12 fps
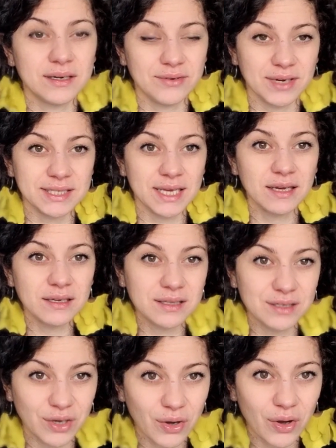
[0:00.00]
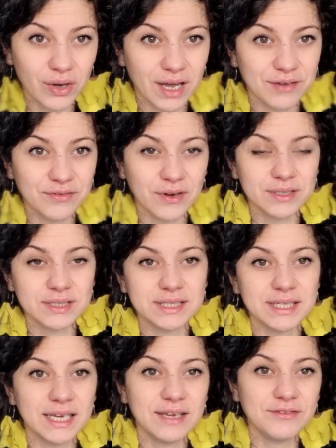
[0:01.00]
rectangle yoke, I find
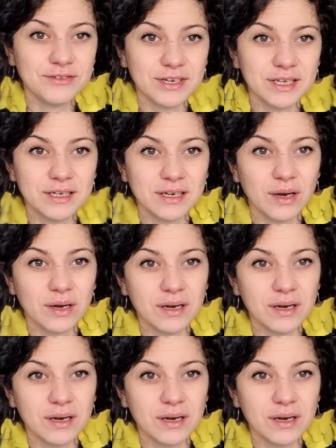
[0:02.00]
it even